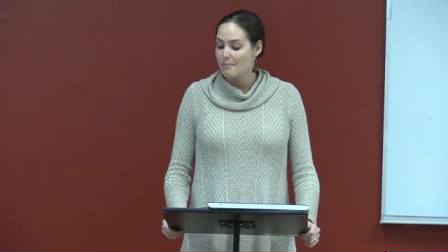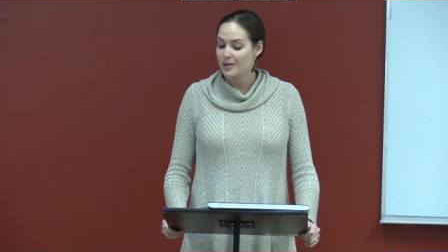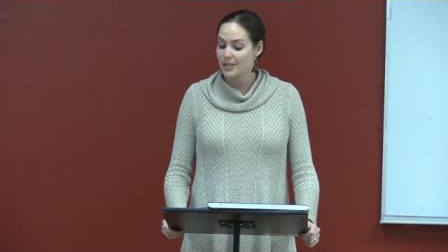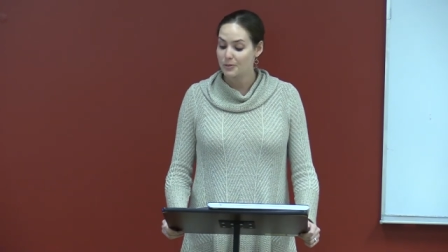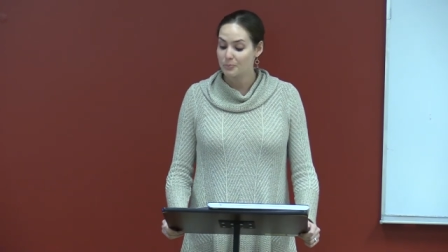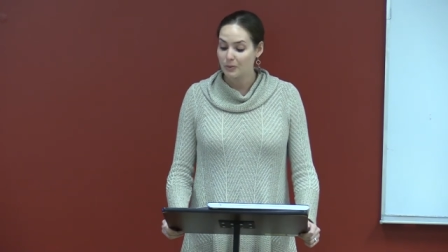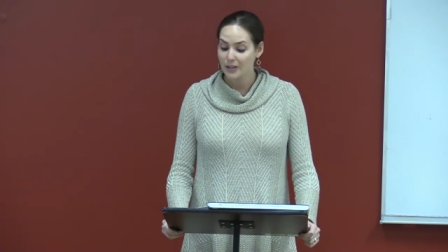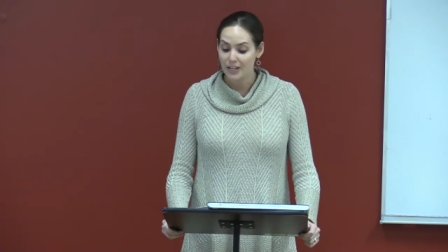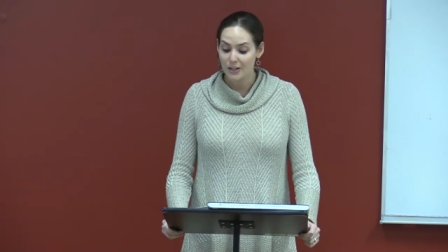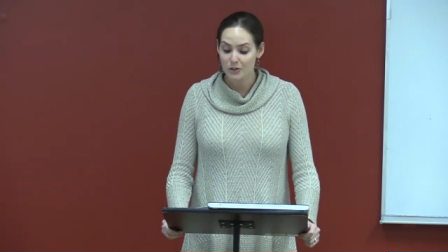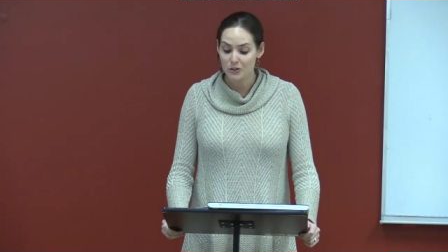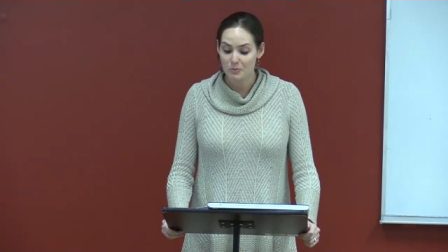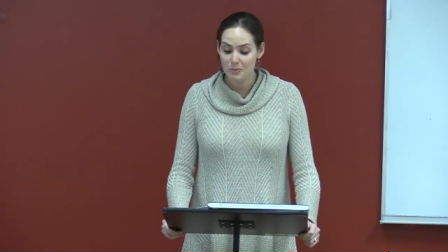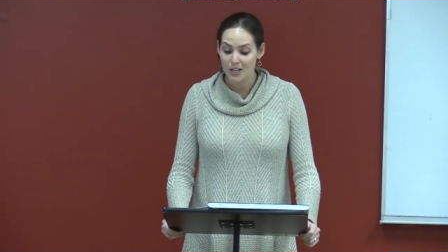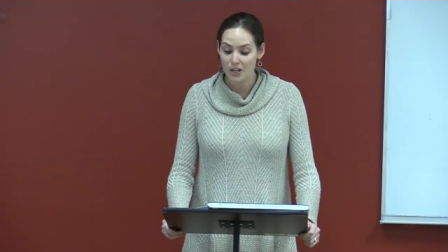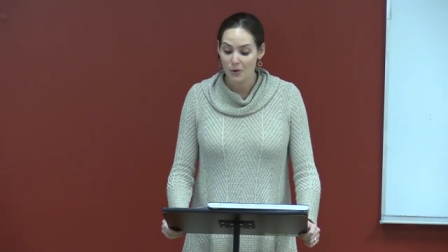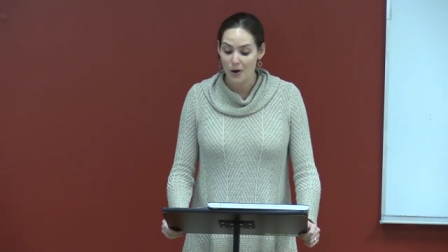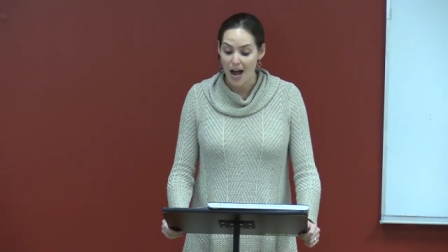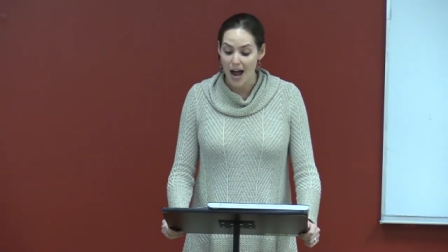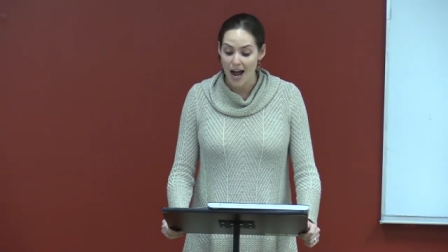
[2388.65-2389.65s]
but as Plato's
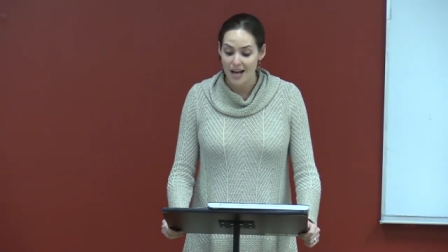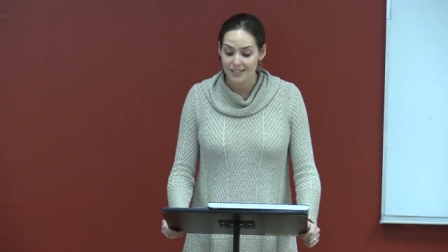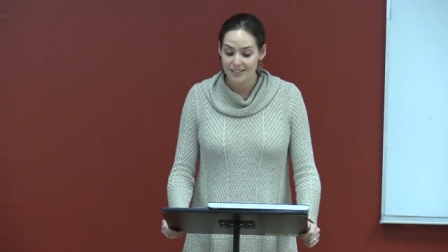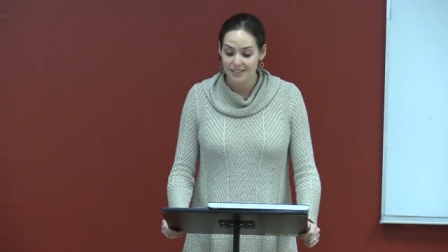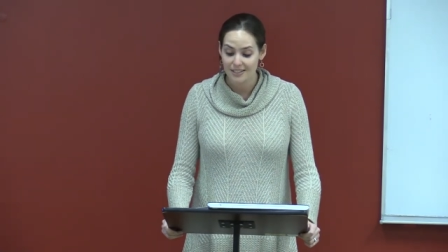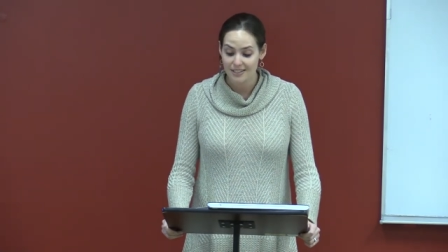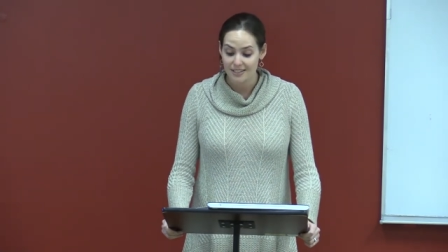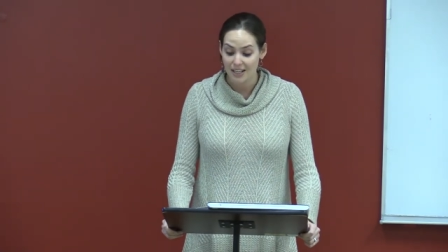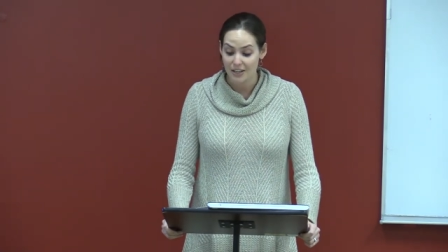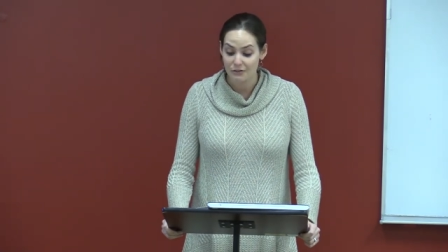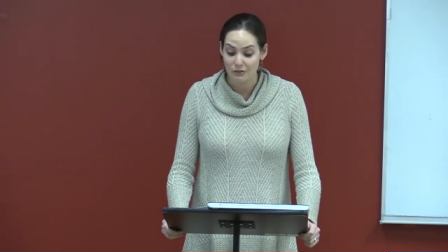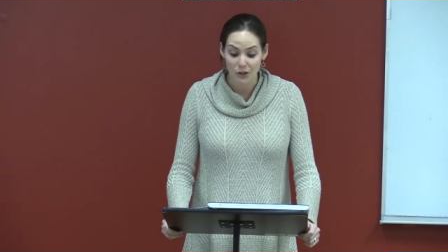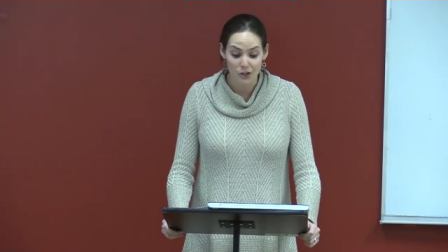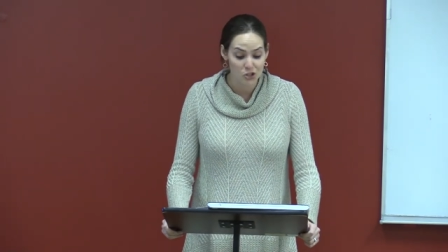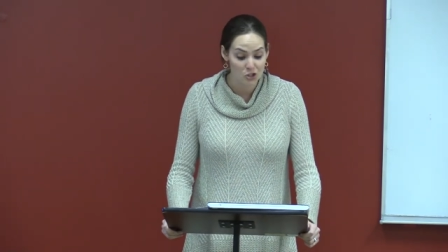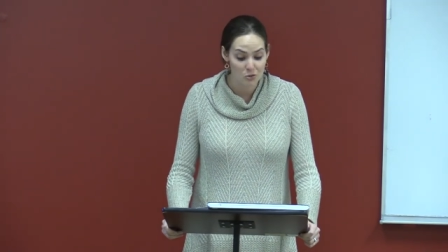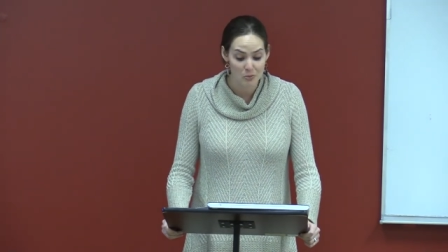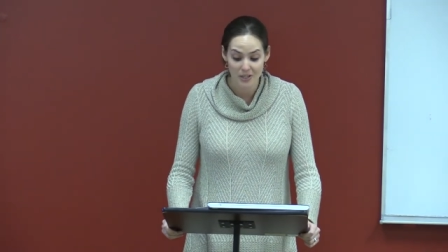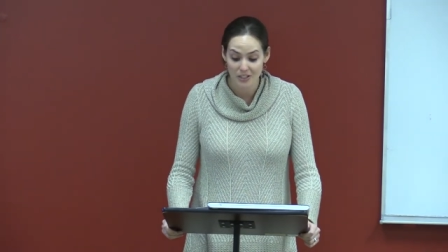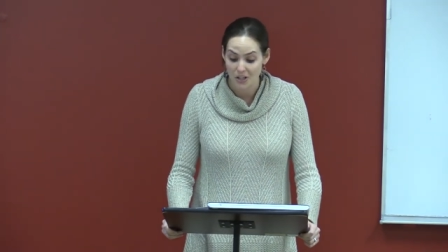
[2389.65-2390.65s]
Meno asks, can
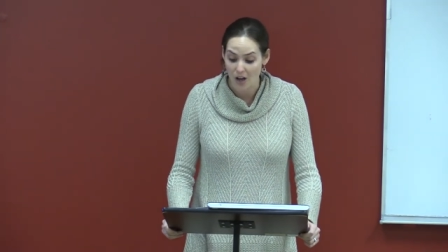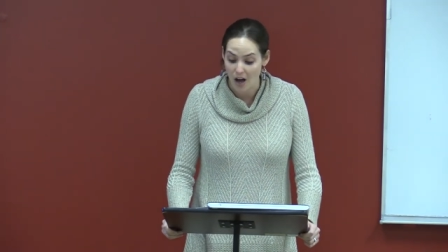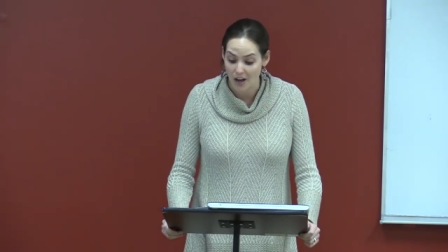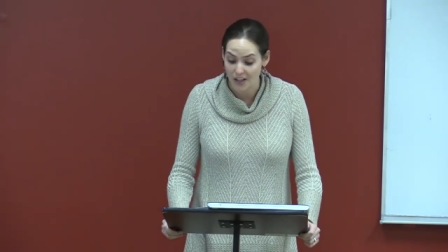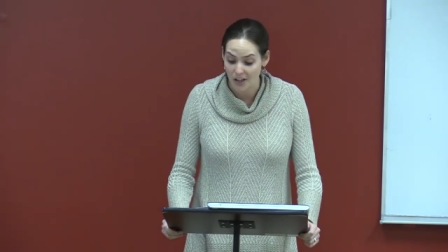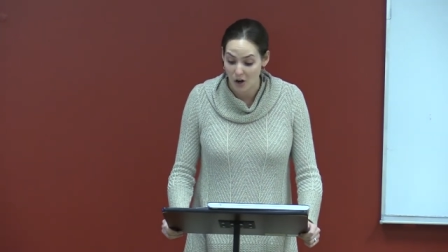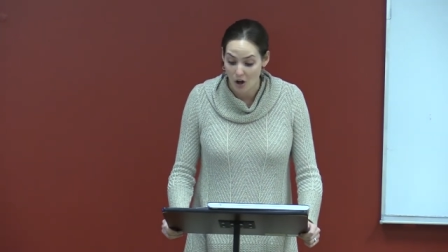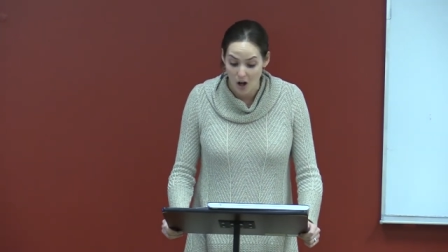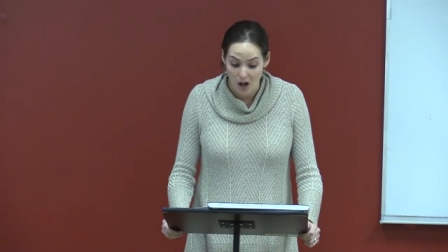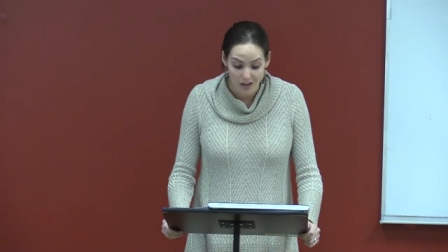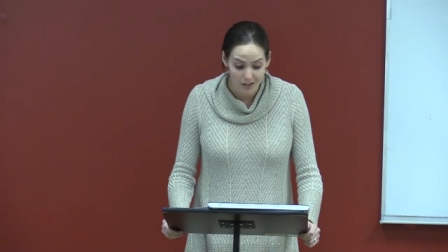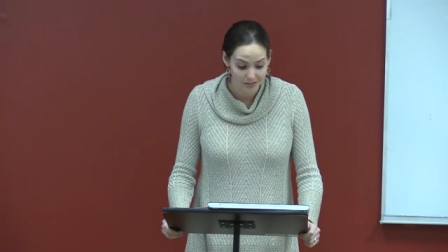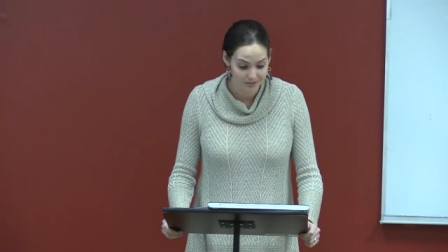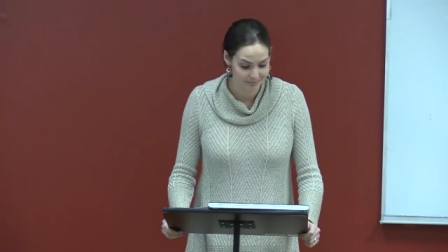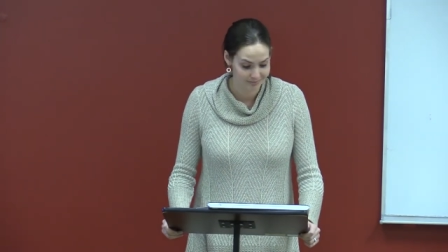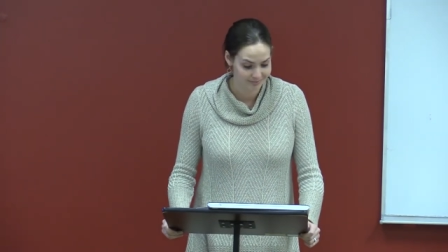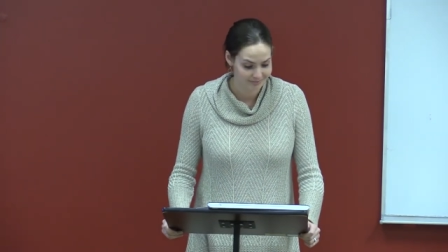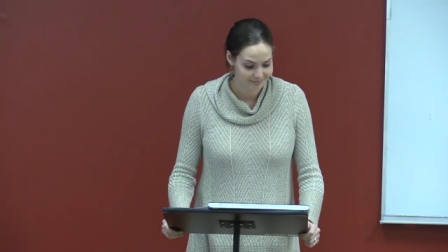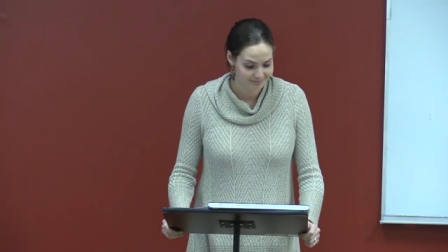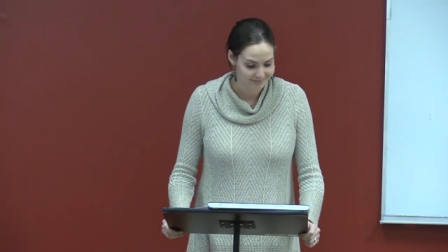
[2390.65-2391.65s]
virtue be taught at
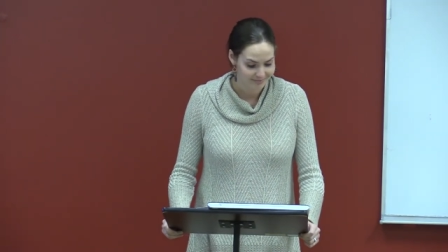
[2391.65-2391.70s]
all?